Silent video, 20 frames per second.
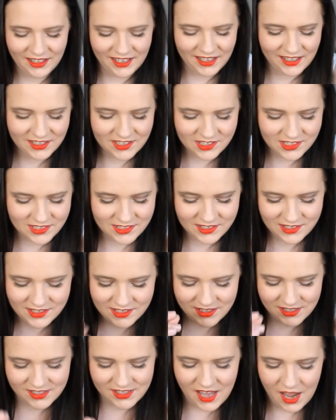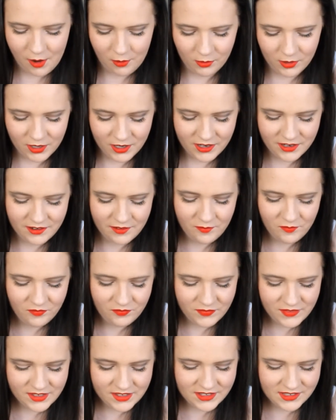Like, just that word
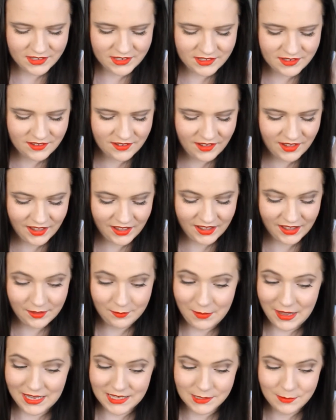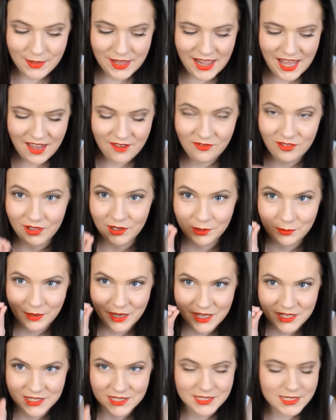just makes me laugh a little bit.